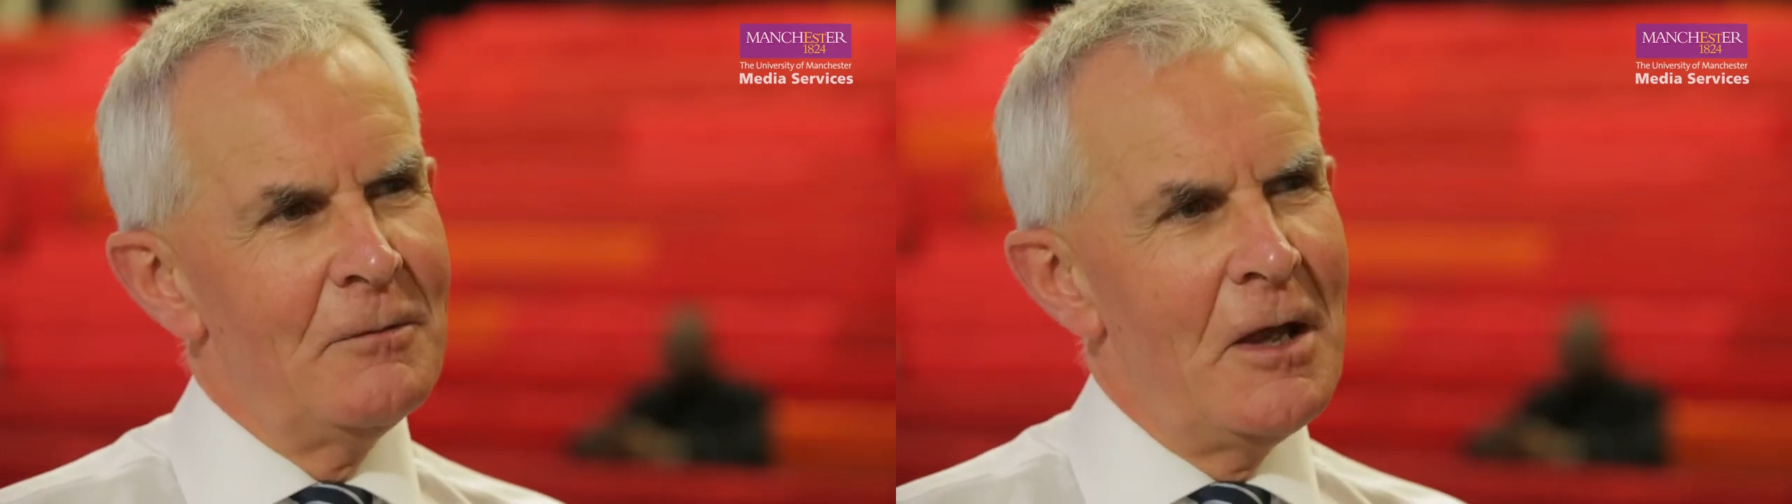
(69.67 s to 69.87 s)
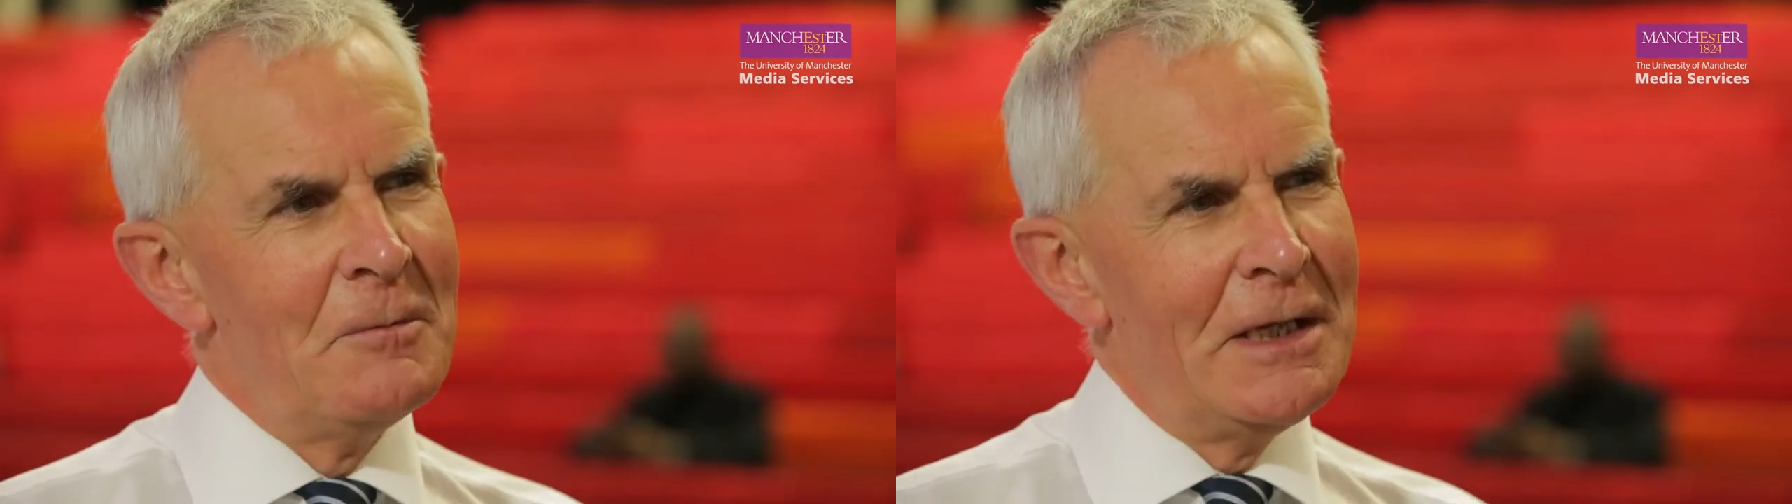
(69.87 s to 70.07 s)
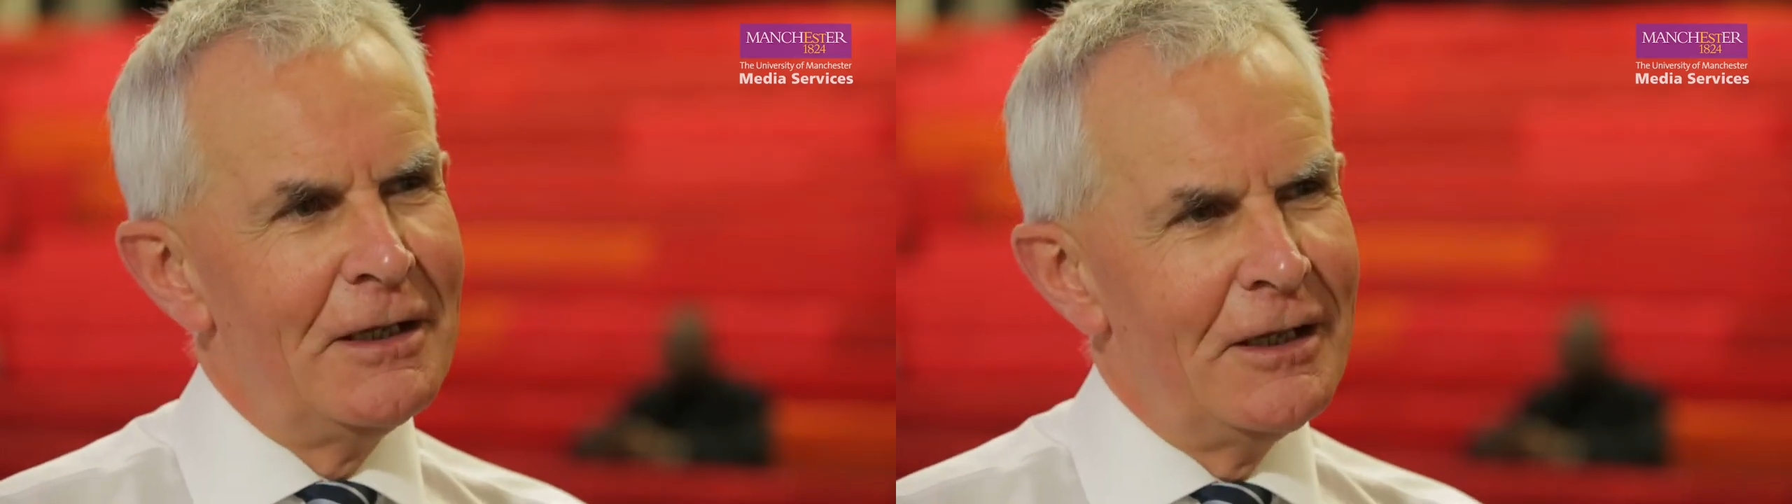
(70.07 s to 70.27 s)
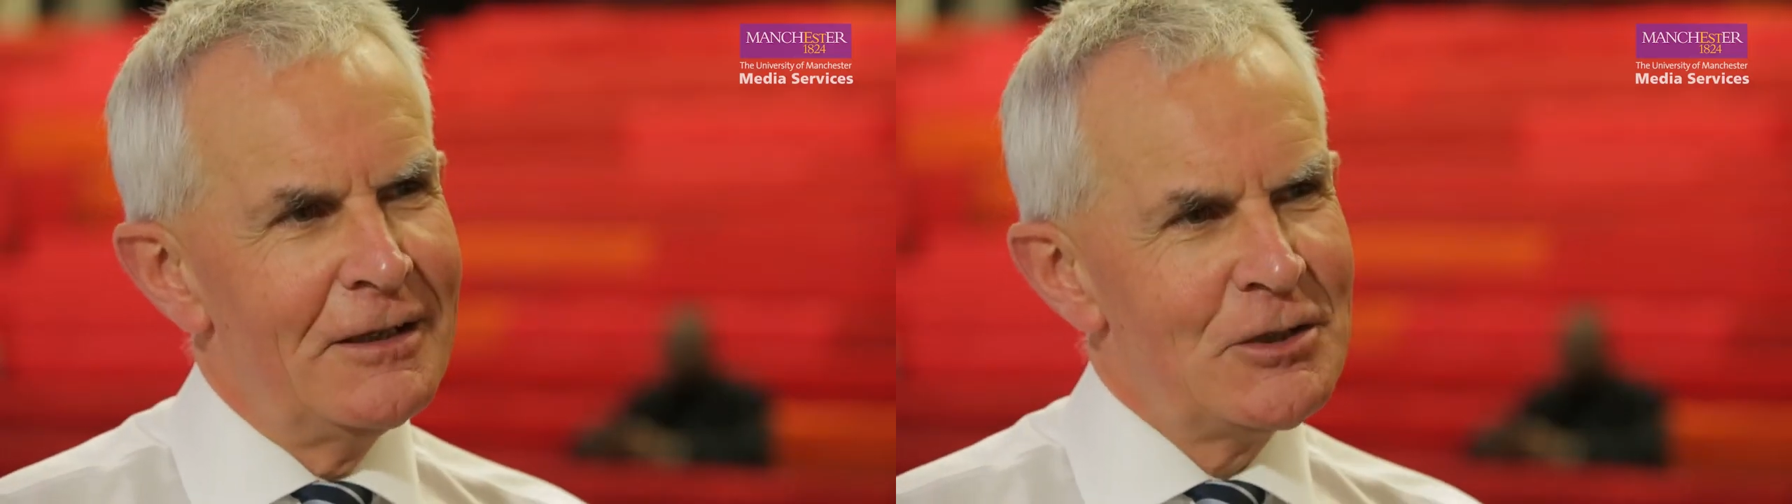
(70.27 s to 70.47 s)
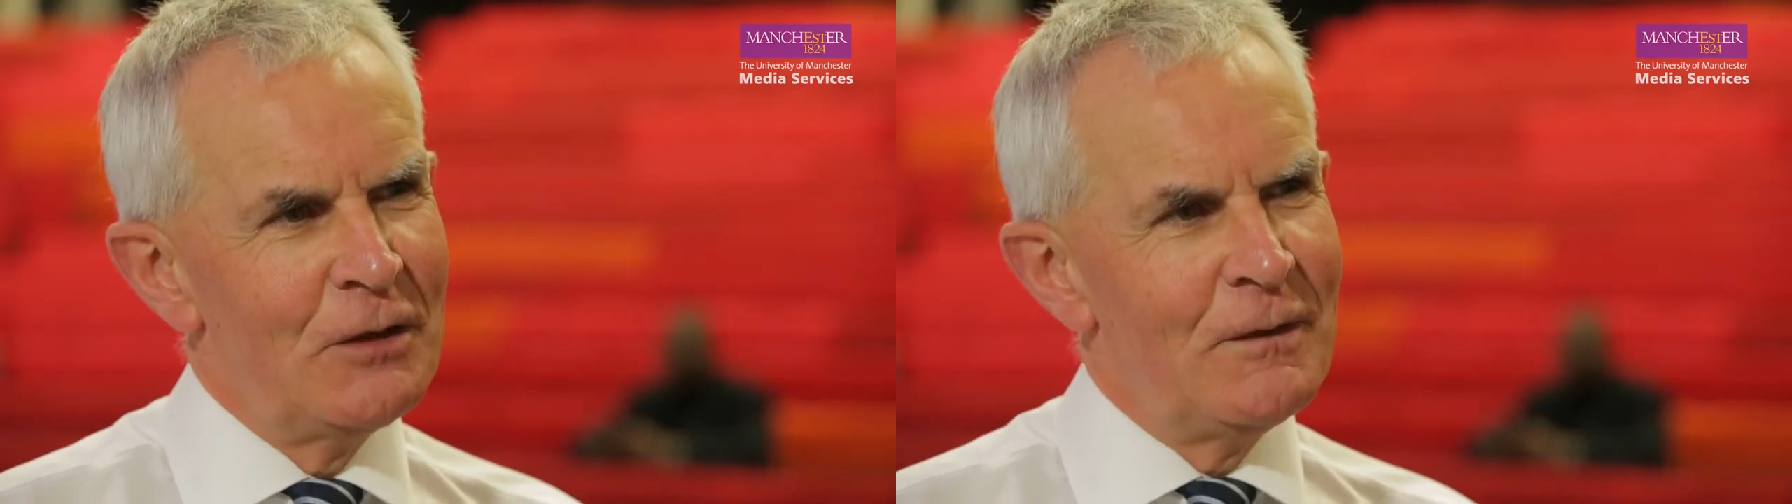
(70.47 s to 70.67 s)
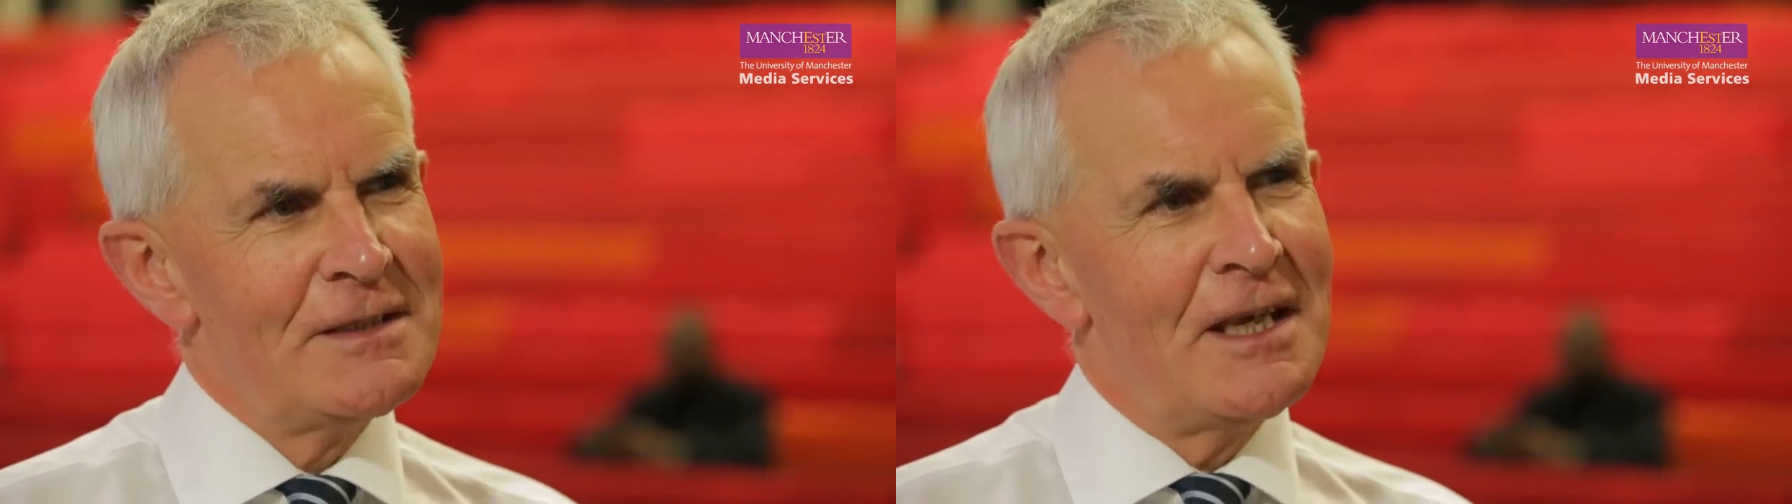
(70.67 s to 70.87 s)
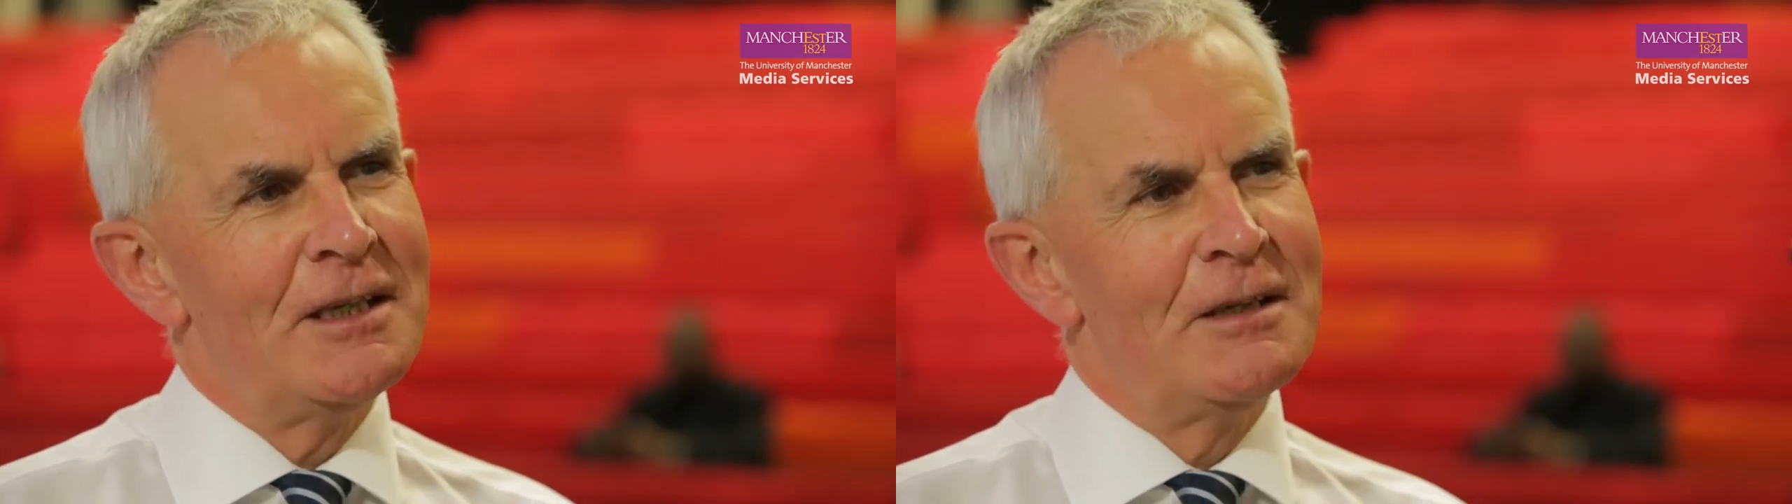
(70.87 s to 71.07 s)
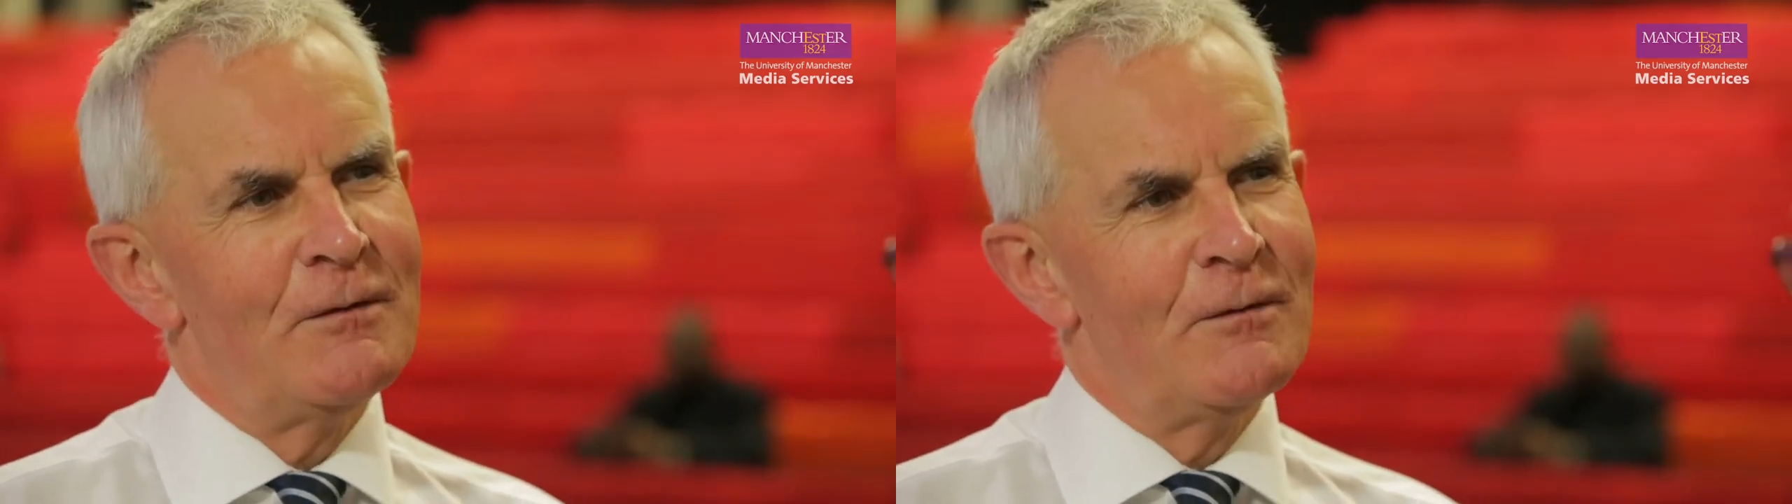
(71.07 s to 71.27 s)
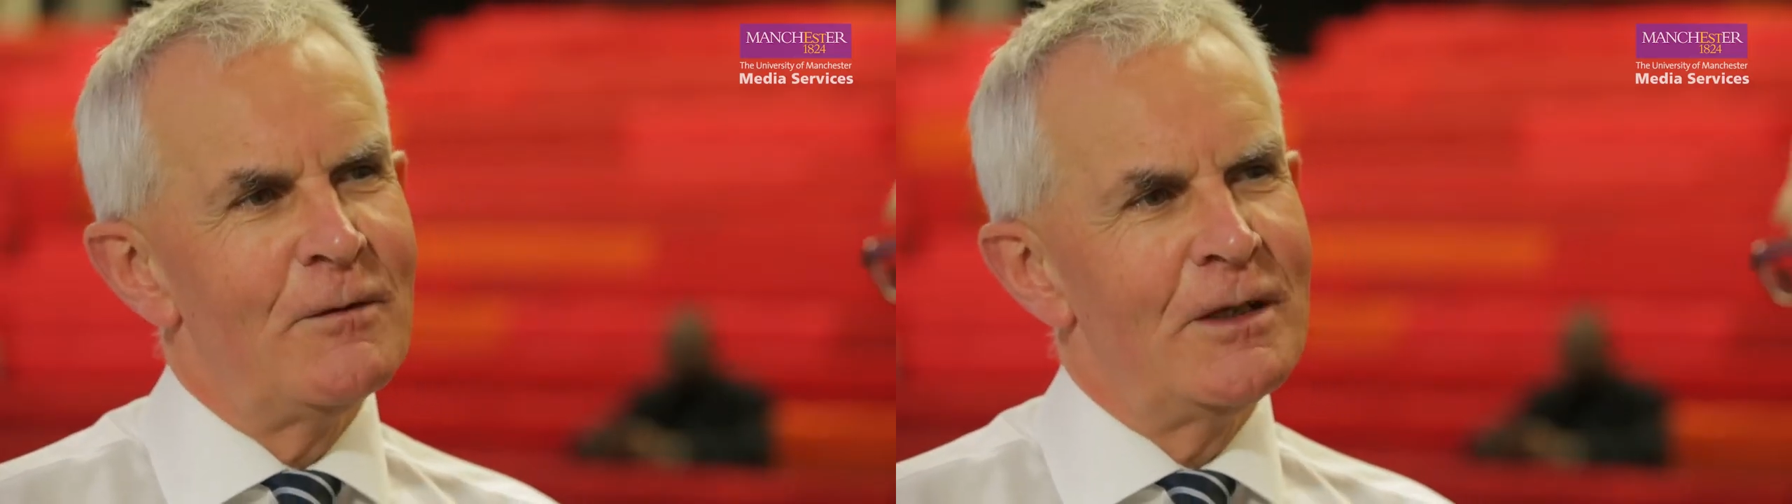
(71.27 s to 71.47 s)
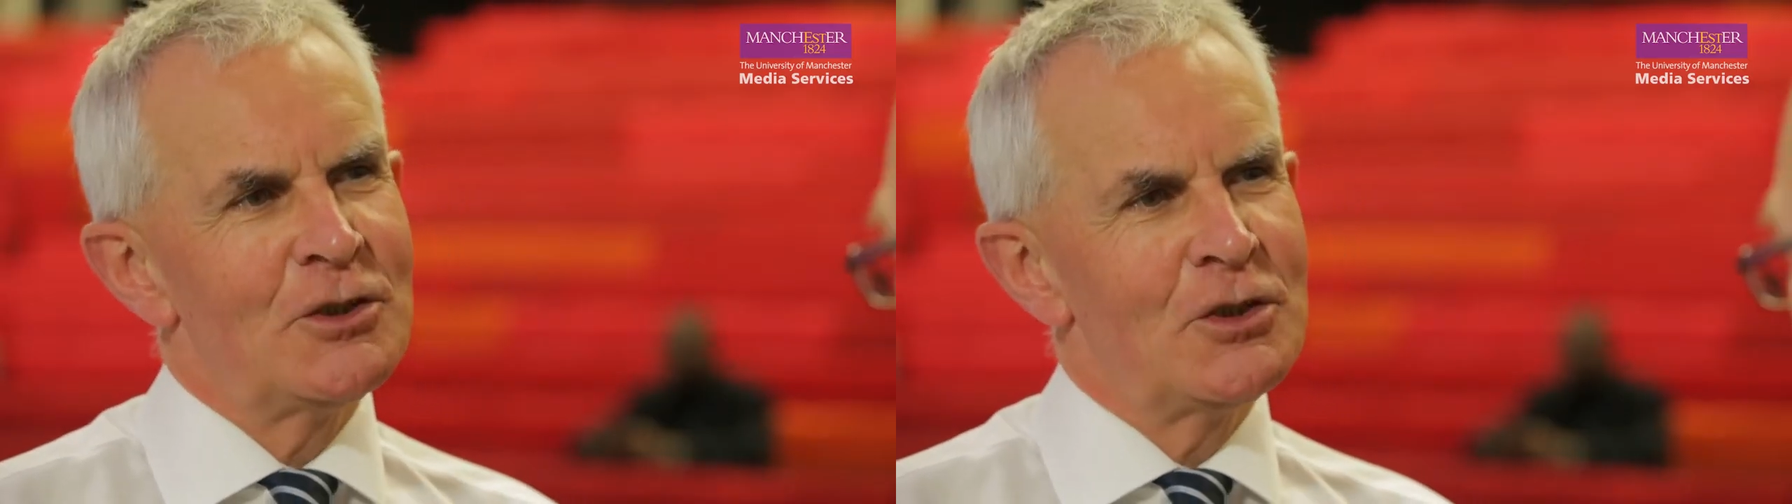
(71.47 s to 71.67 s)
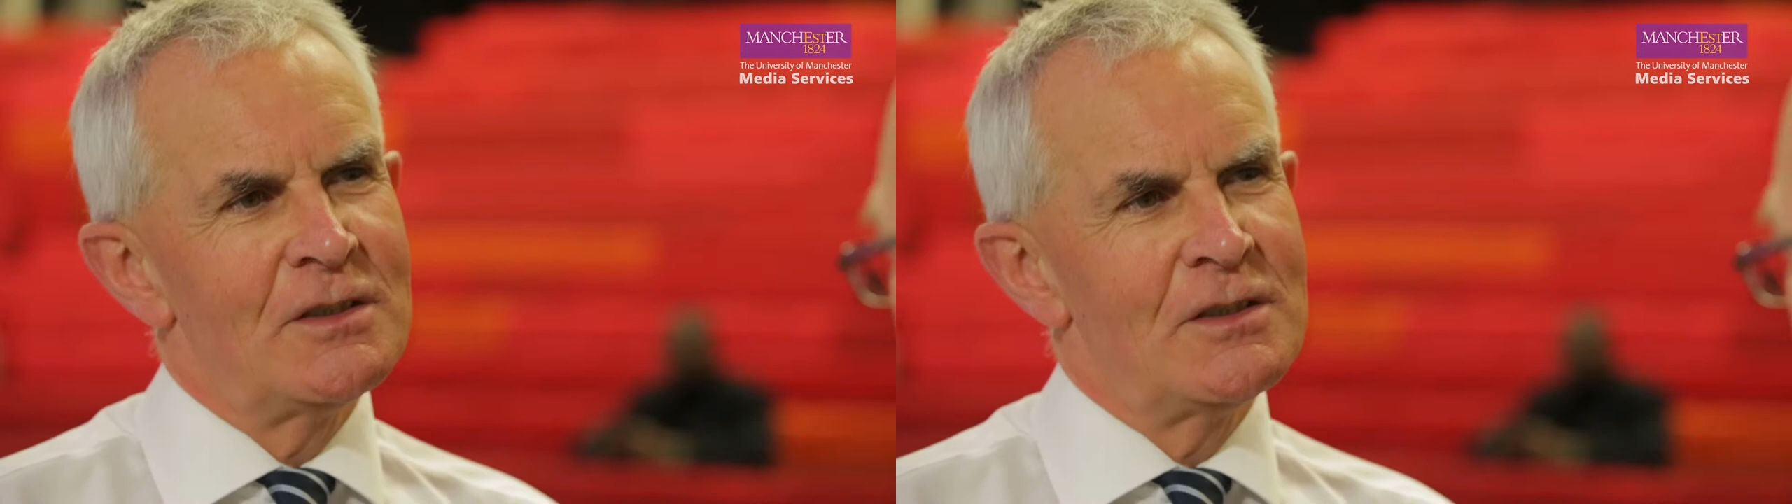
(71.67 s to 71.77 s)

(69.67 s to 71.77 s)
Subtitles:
immediately chief executive of a